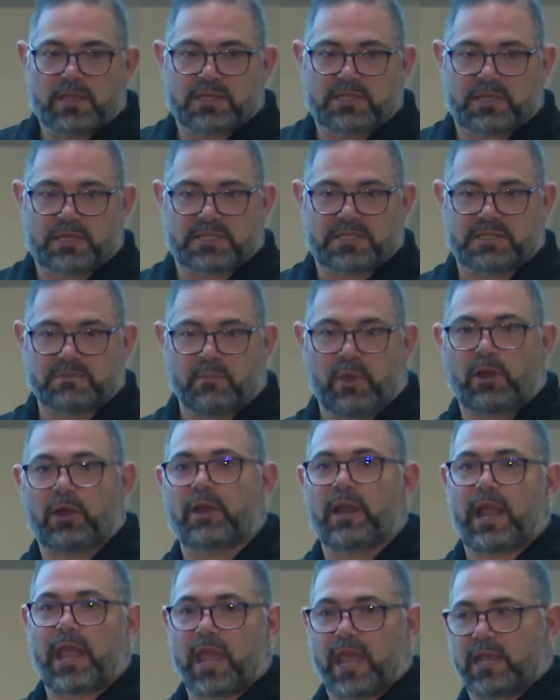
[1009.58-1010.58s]
the
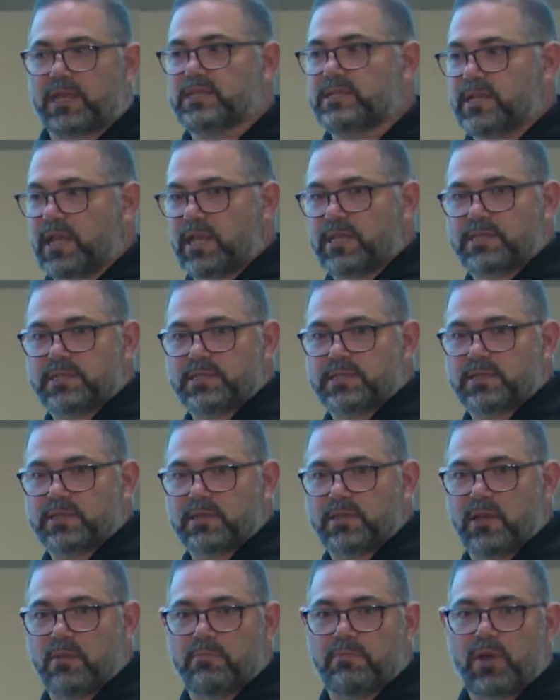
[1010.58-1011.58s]
smart access
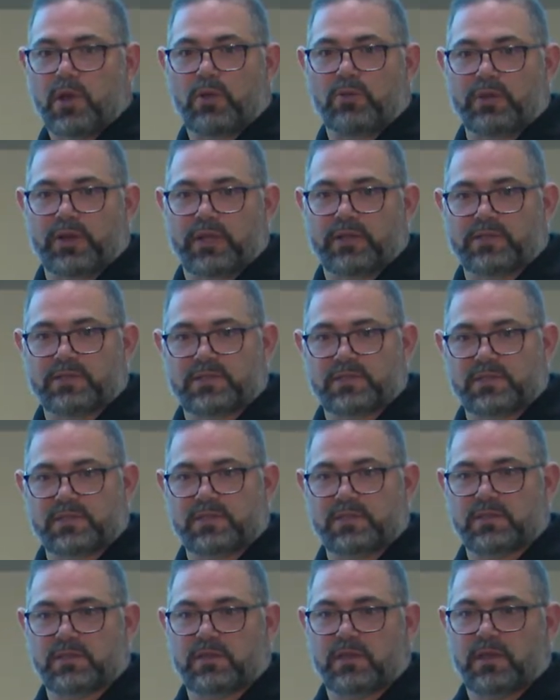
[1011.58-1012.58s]

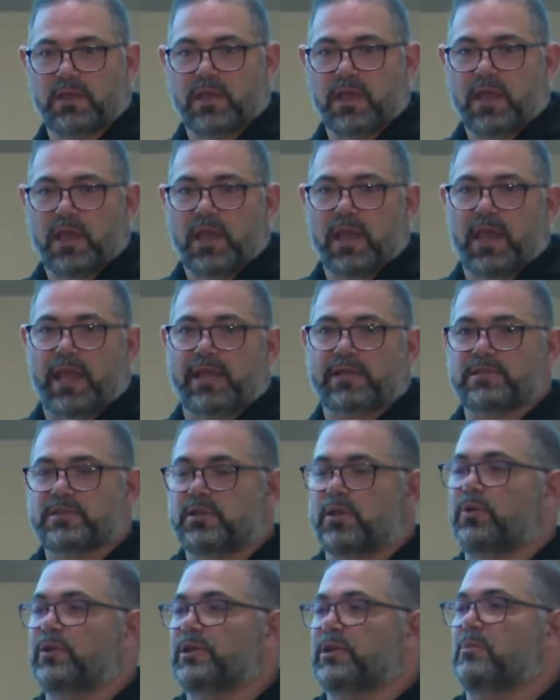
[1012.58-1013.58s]
components, it's
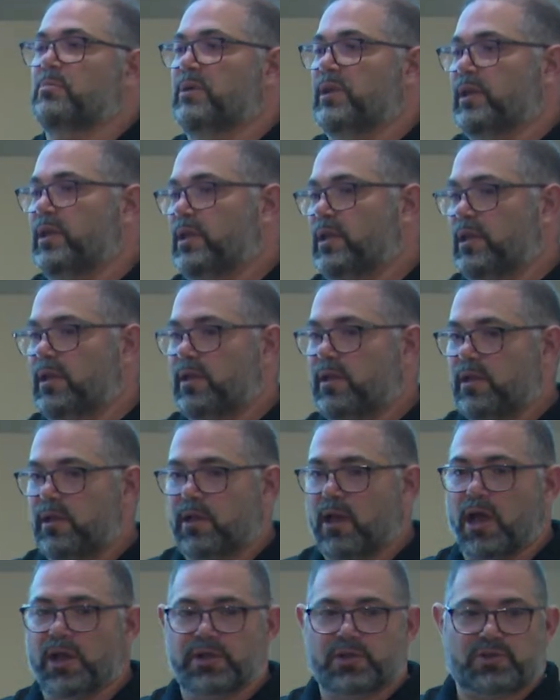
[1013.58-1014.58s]
going to be
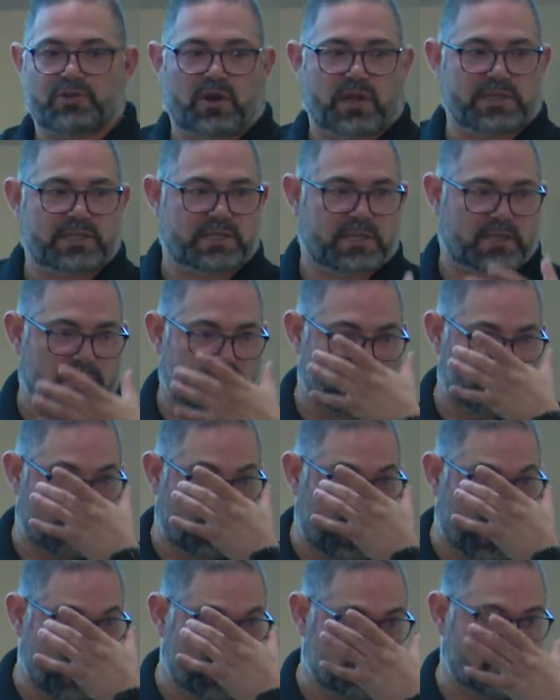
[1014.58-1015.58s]
untrusted.
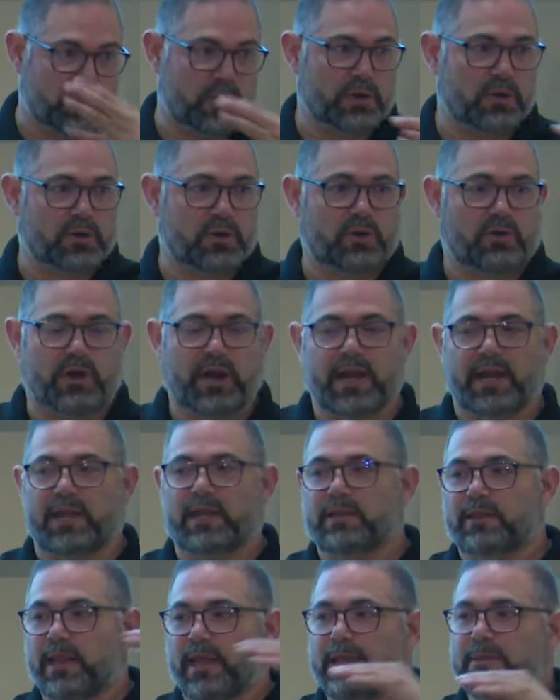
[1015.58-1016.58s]
So as we're
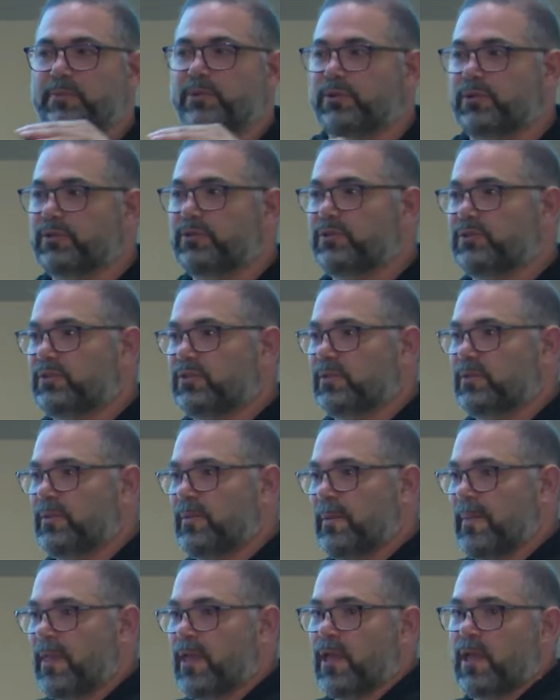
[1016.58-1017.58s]
creating labels
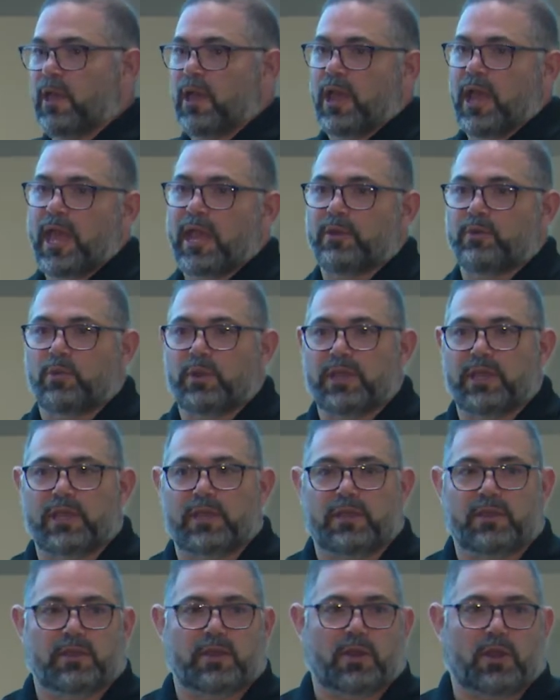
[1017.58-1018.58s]
and
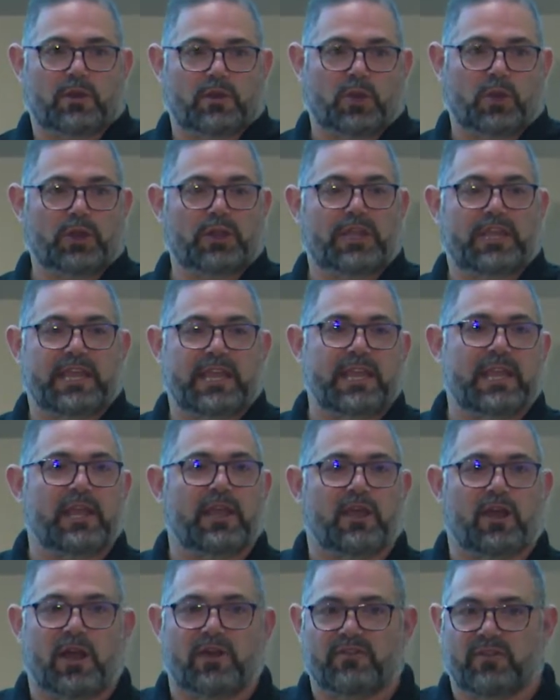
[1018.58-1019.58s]
we are
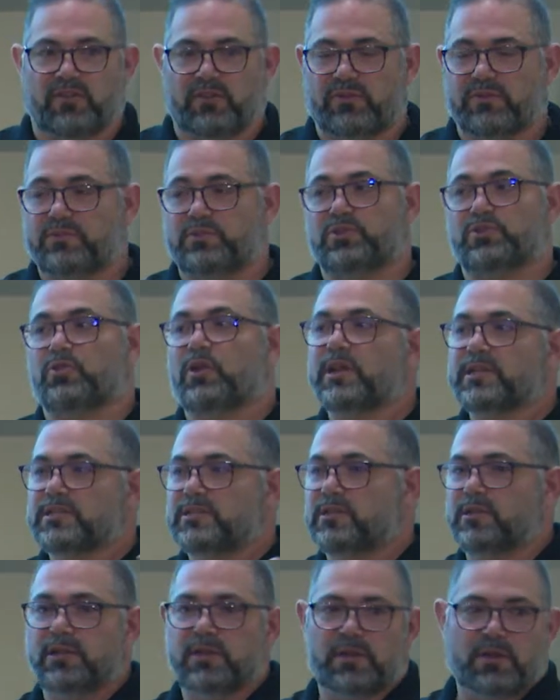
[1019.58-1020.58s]
keying off of
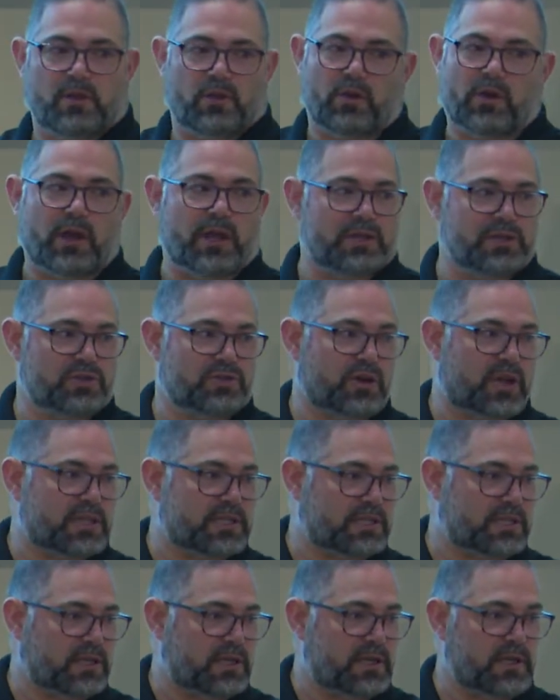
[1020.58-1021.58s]
trusted or
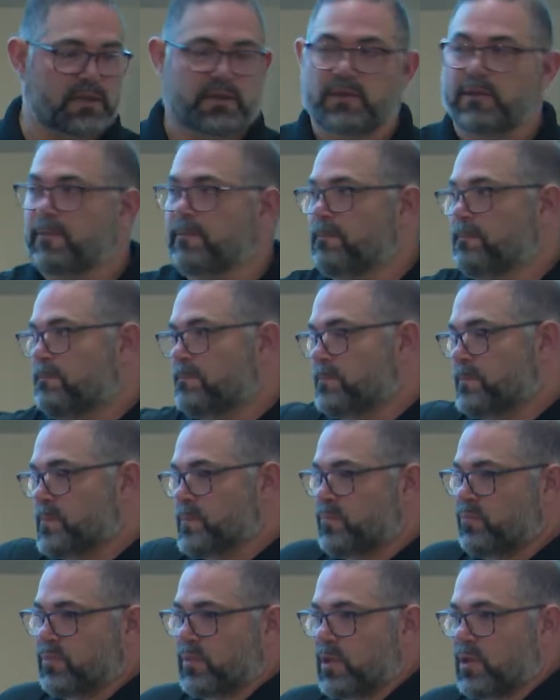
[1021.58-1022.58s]
untrusted,
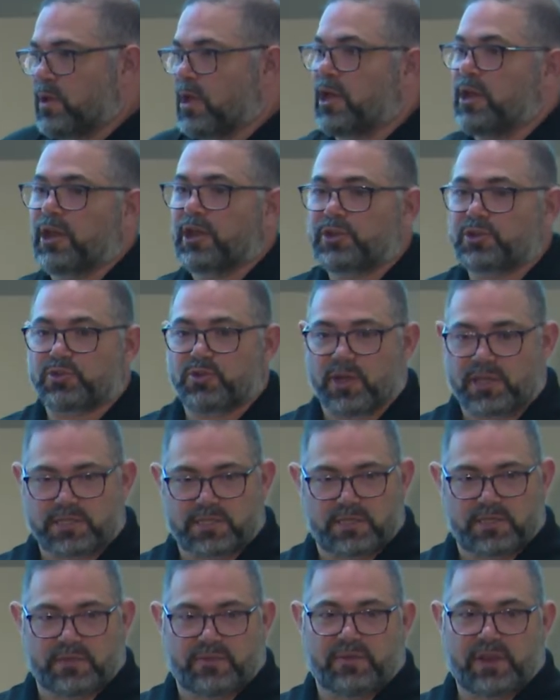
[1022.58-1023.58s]

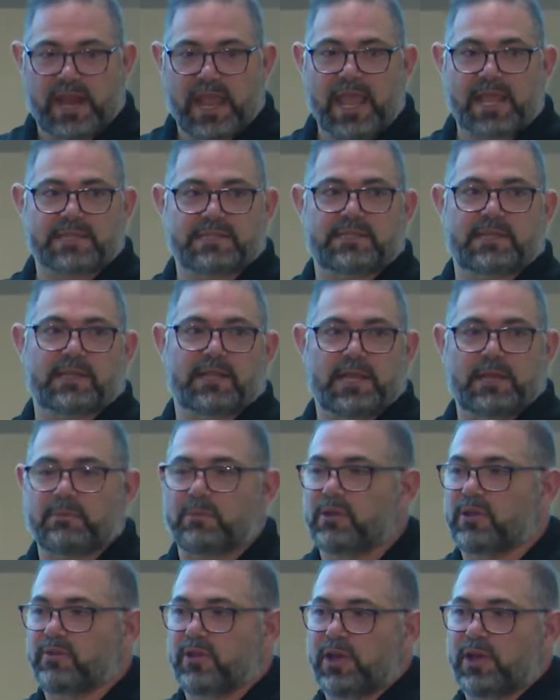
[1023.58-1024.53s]
if it has the label of